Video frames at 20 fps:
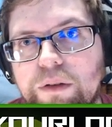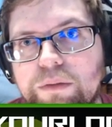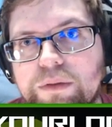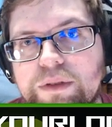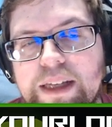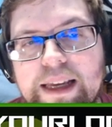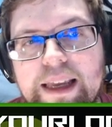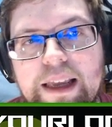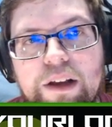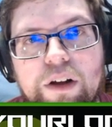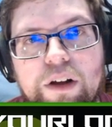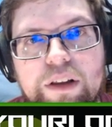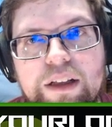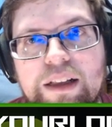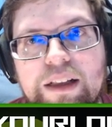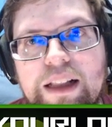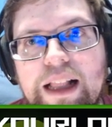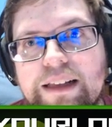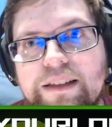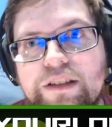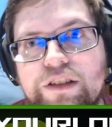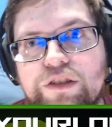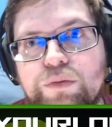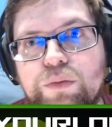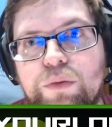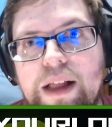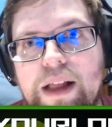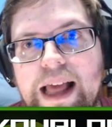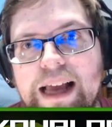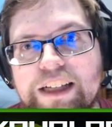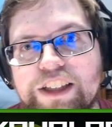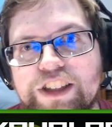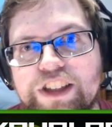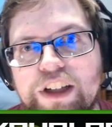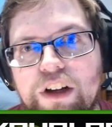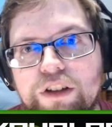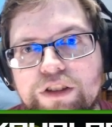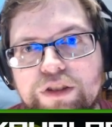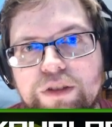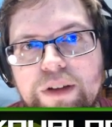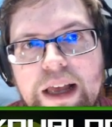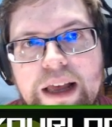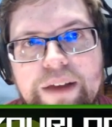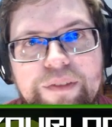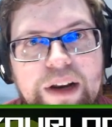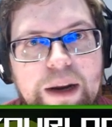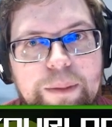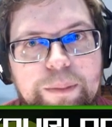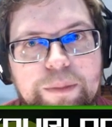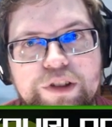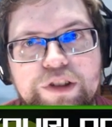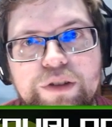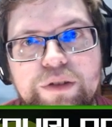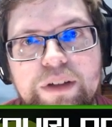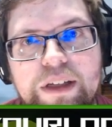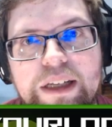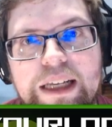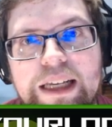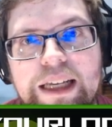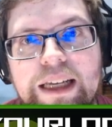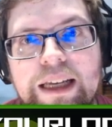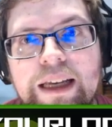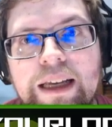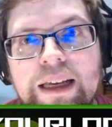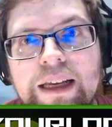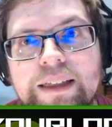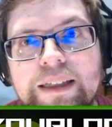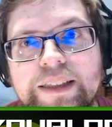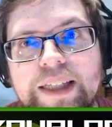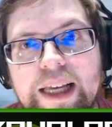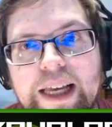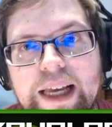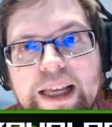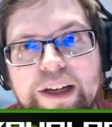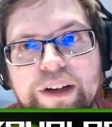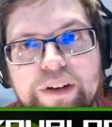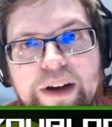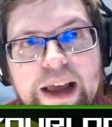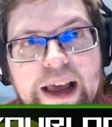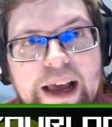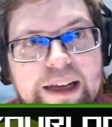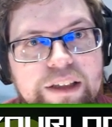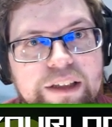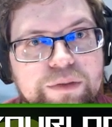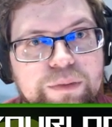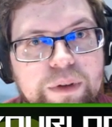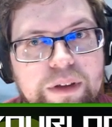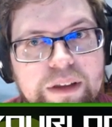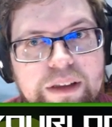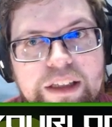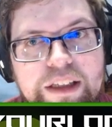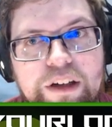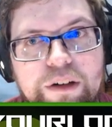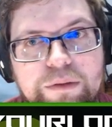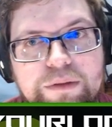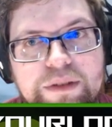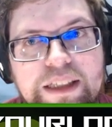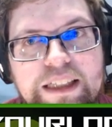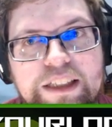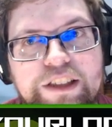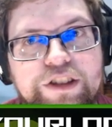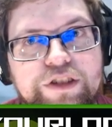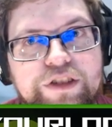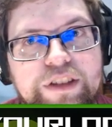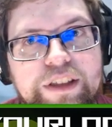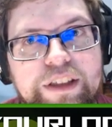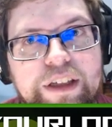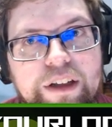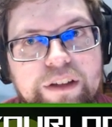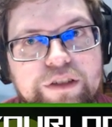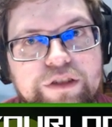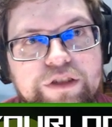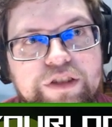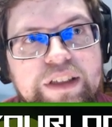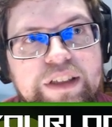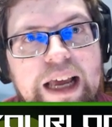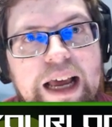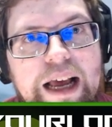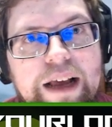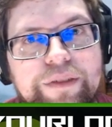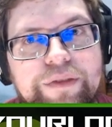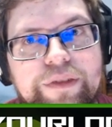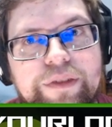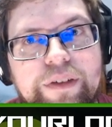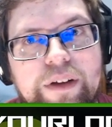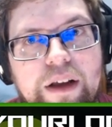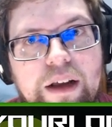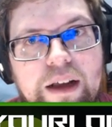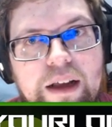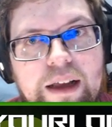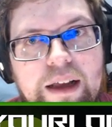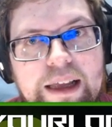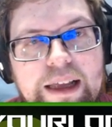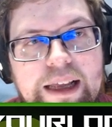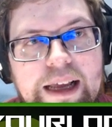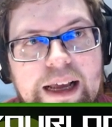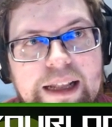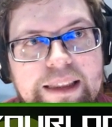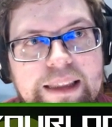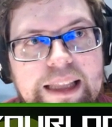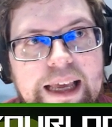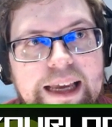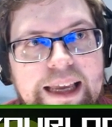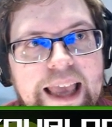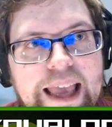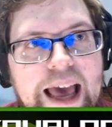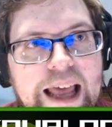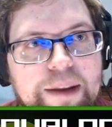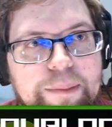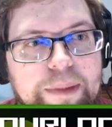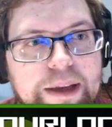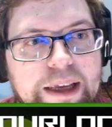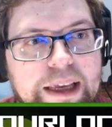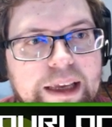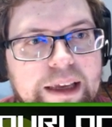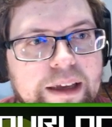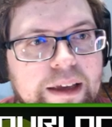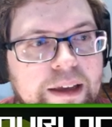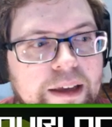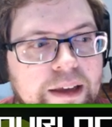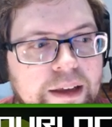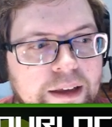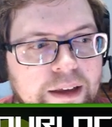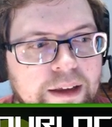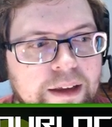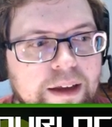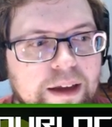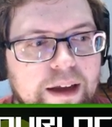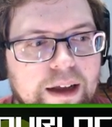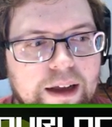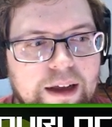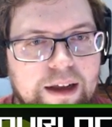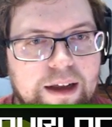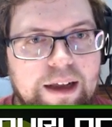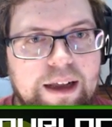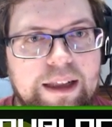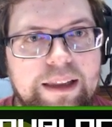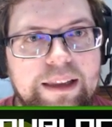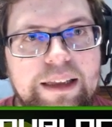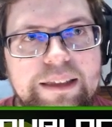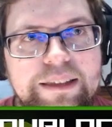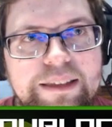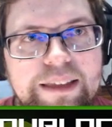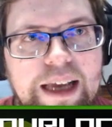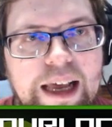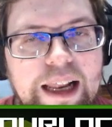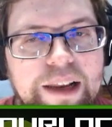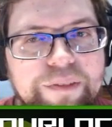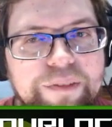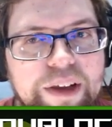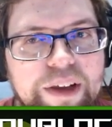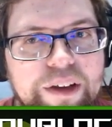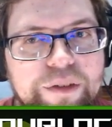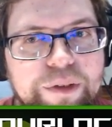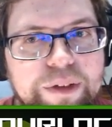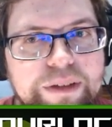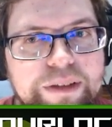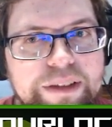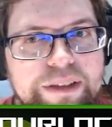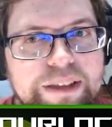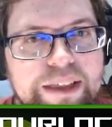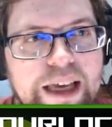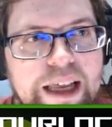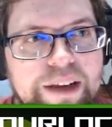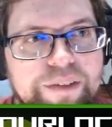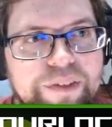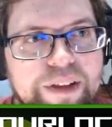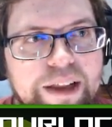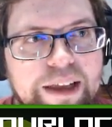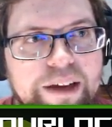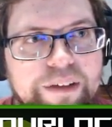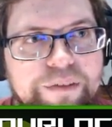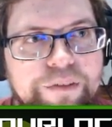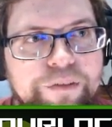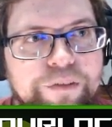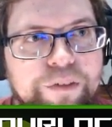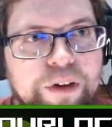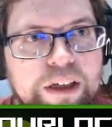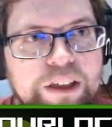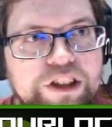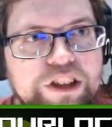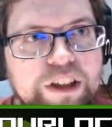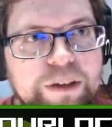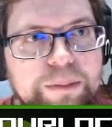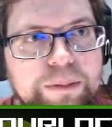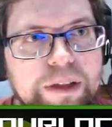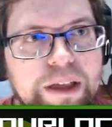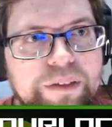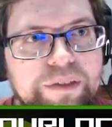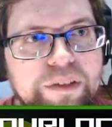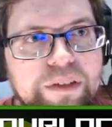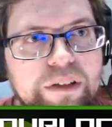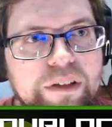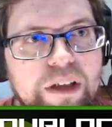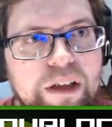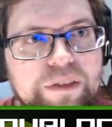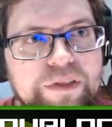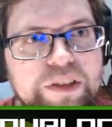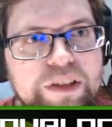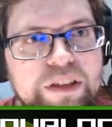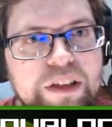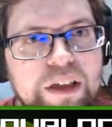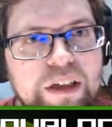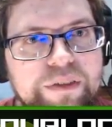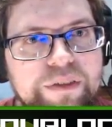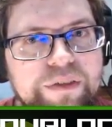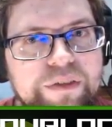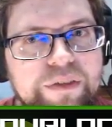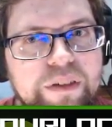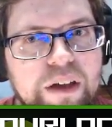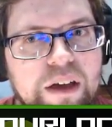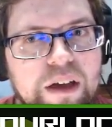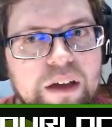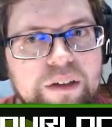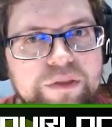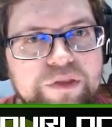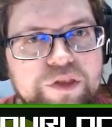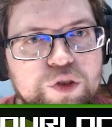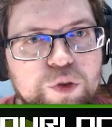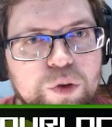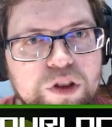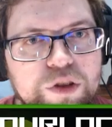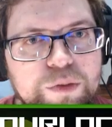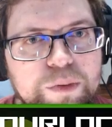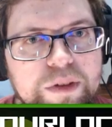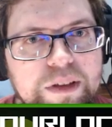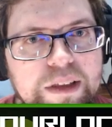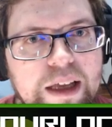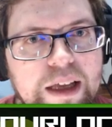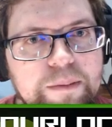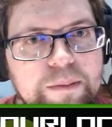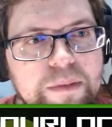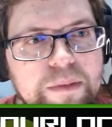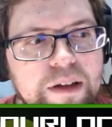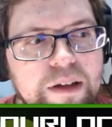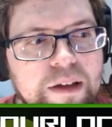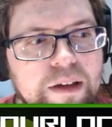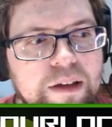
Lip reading: taking all the classes, we'll actually also have an opportunity to interact with teachers and other staff at the academy. And this kind of increases kind of like a friendship level of stuff of sorts with them,